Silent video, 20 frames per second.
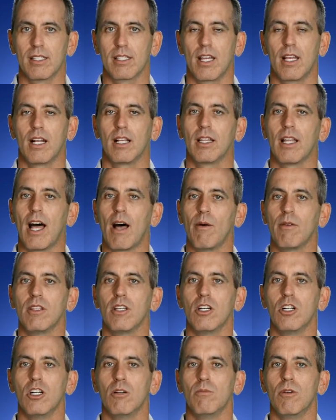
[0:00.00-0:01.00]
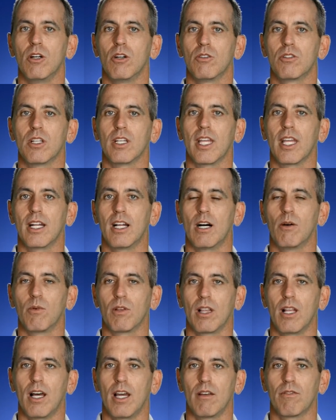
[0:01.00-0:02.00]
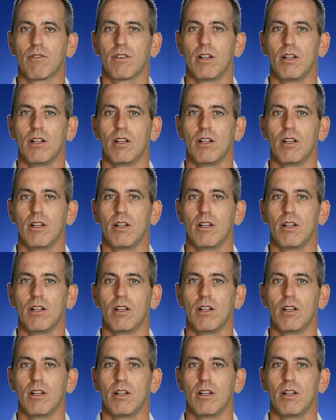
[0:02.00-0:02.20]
and allowing the homeowner to get on with life.